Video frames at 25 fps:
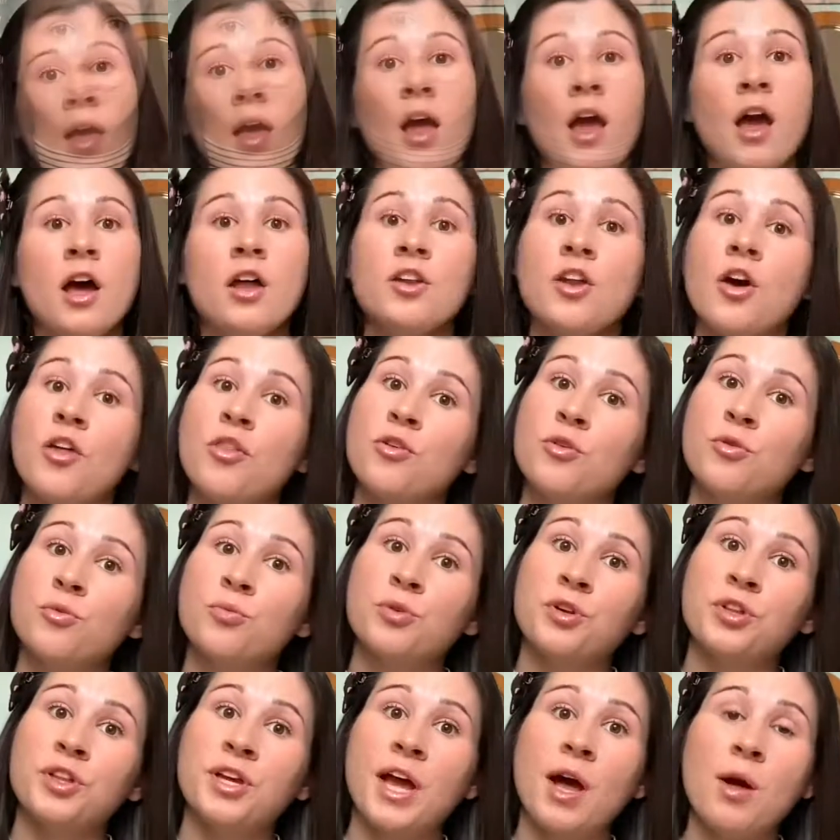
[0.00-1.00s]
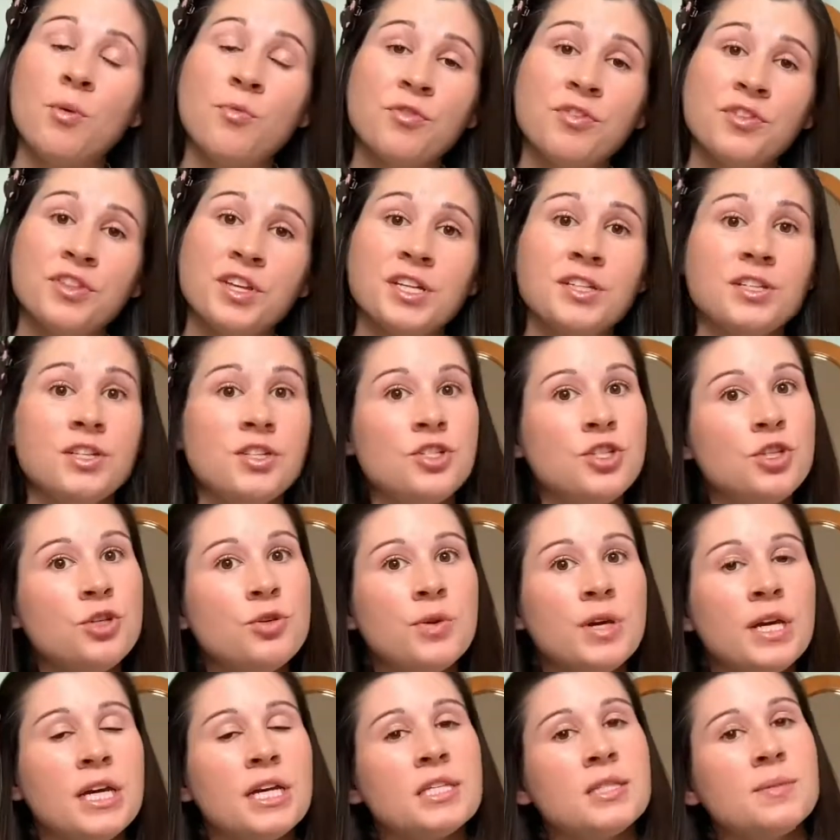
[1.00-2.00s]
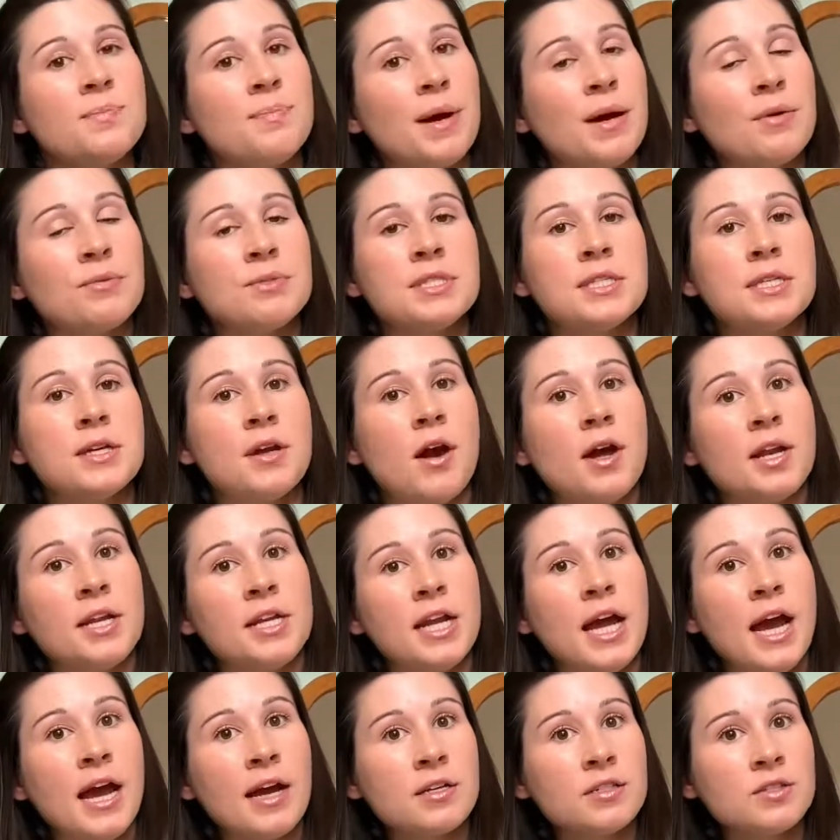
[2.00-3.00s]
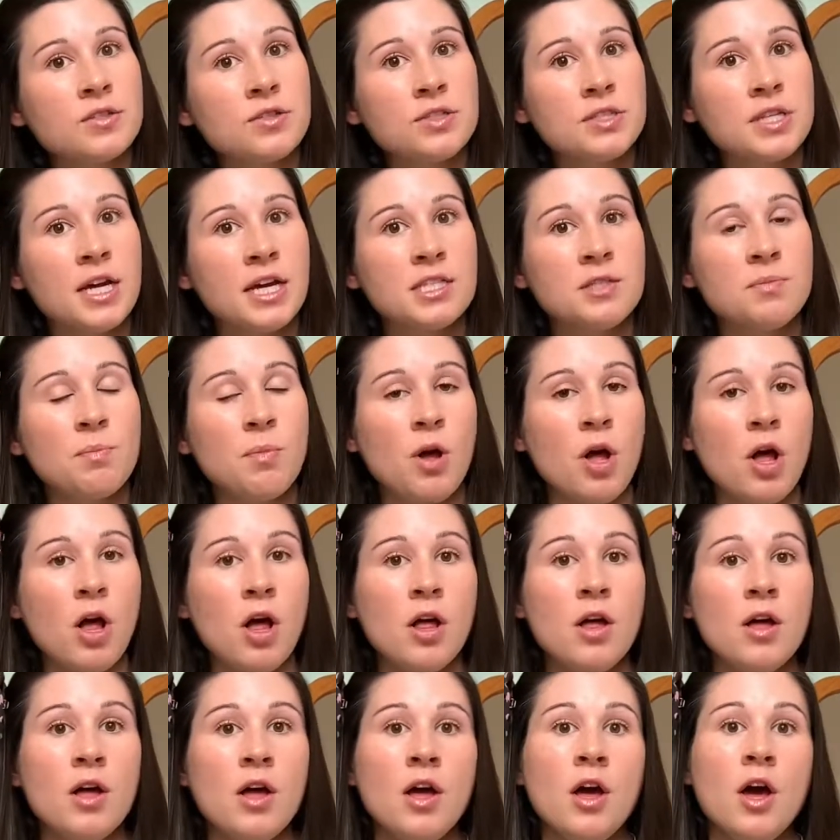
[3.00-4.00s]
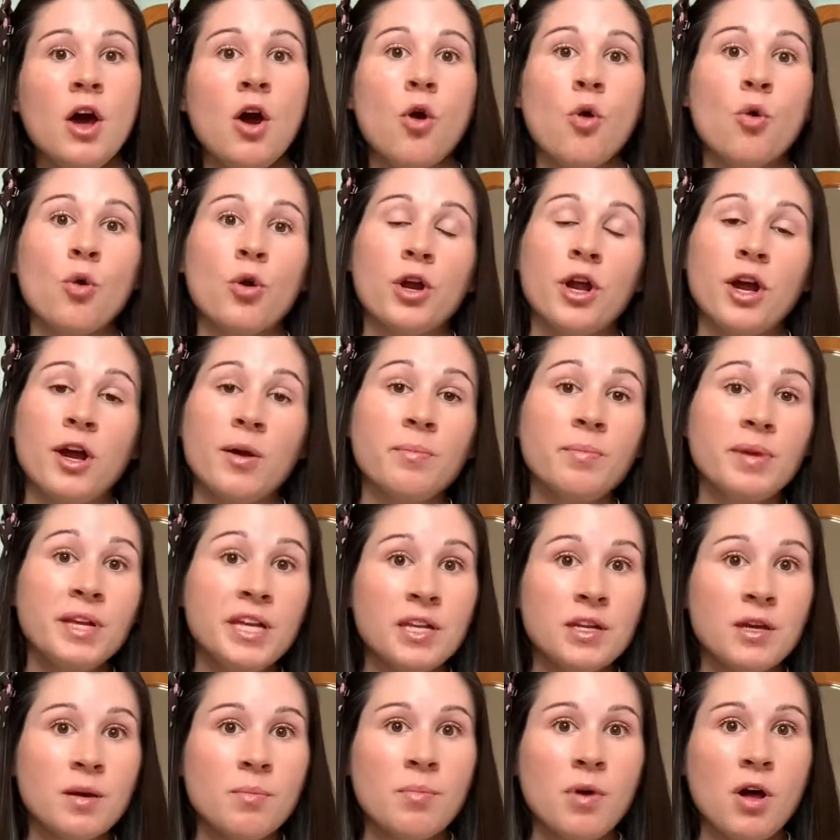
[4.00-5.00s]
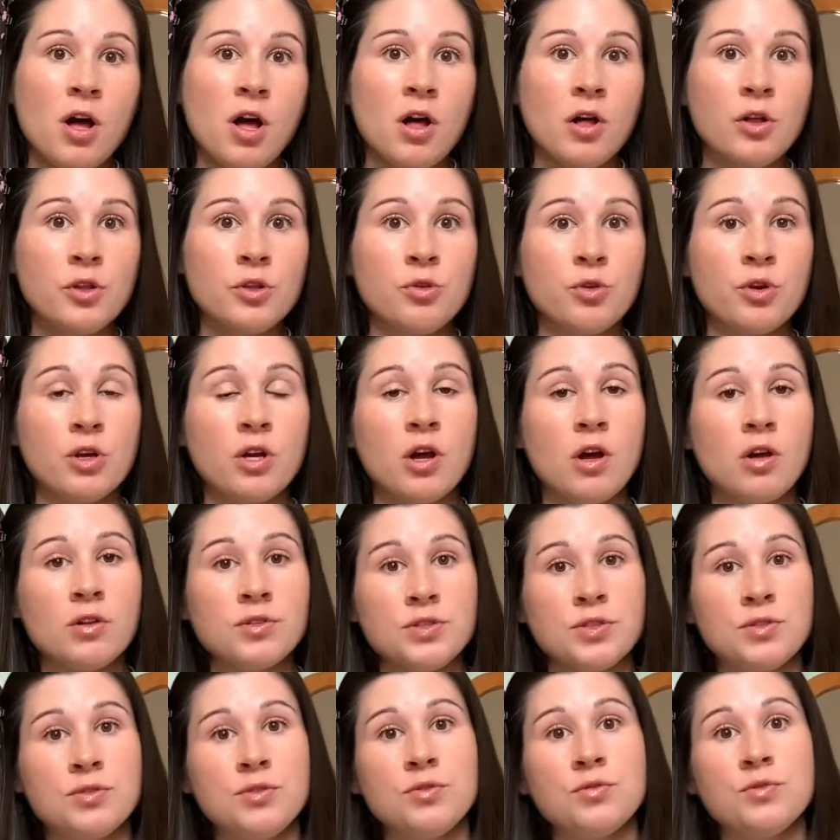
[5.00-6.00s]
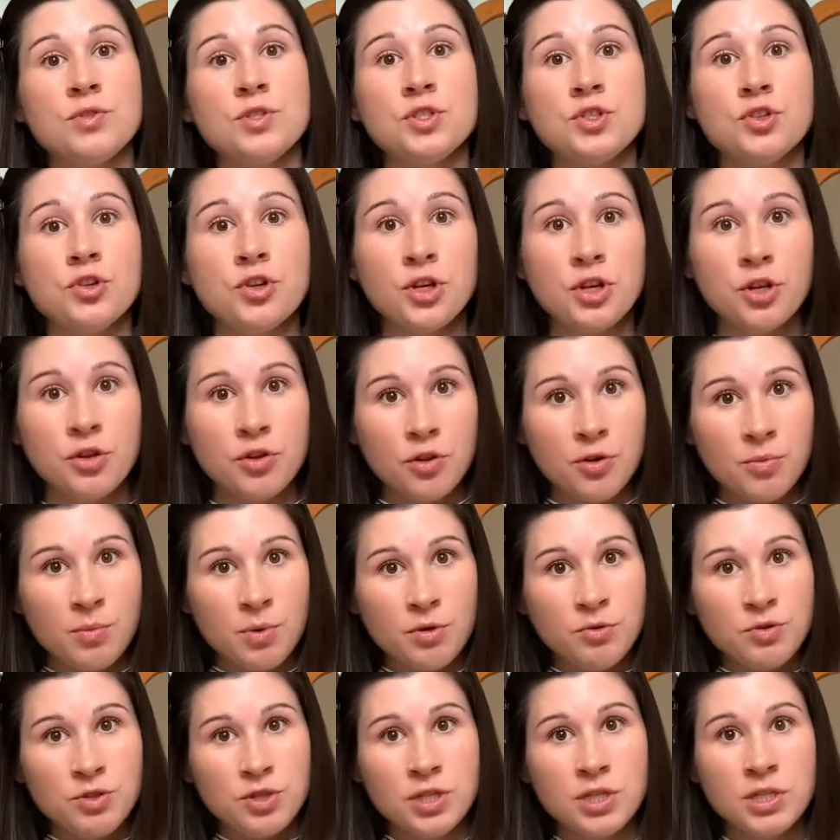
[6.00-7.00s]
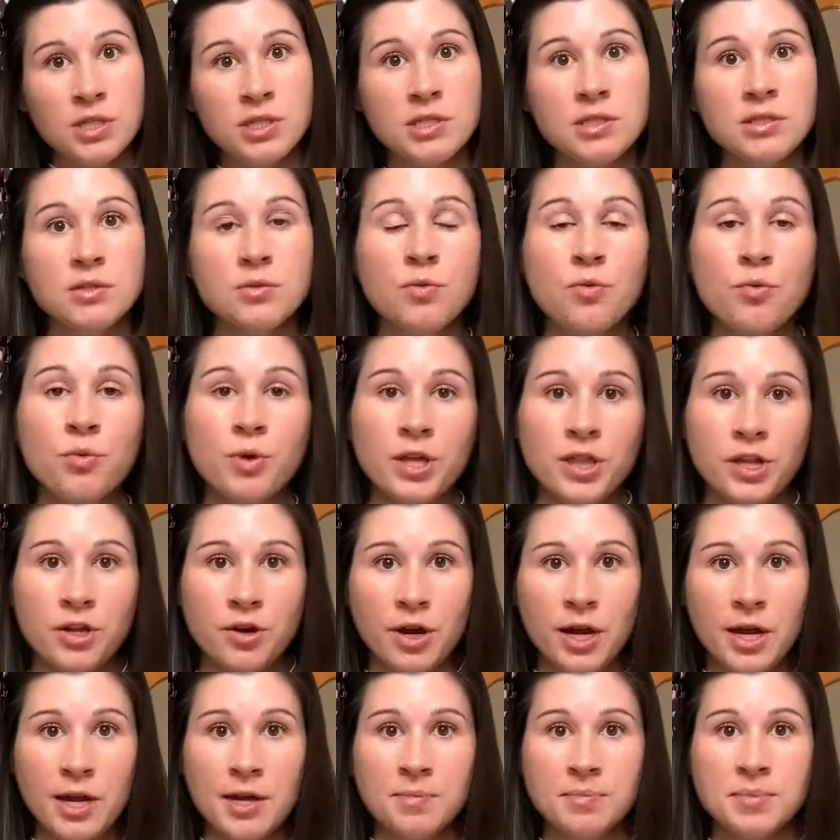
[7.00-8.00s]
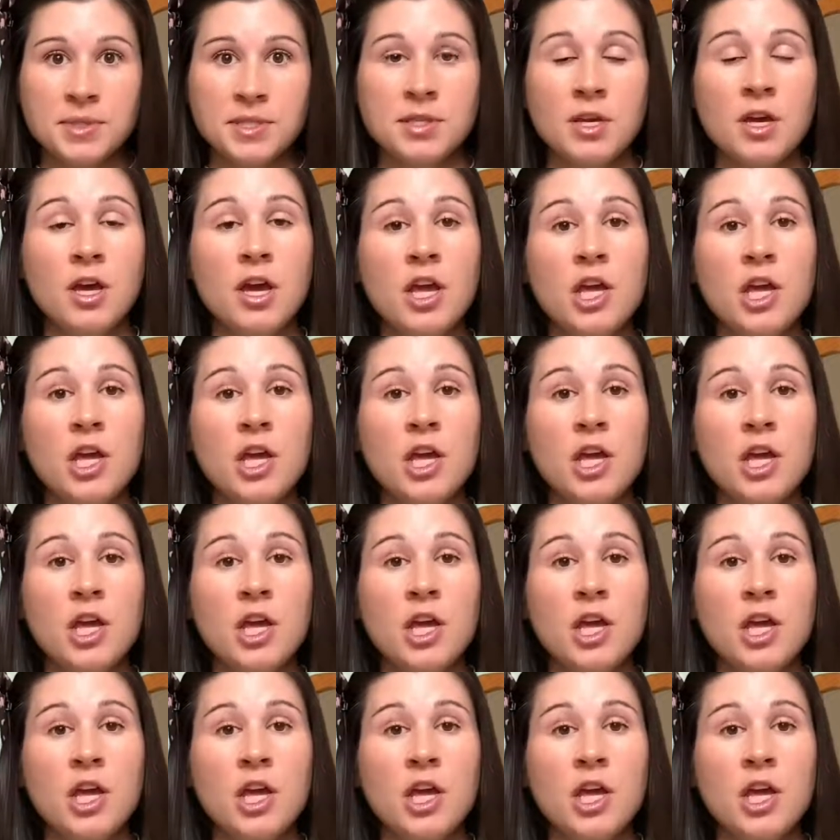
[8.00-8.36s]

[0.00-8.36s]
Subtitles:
Another really helpful thing to do is bouncing on an exercise ball or a peanut ball. You can also do circular motions with your hips.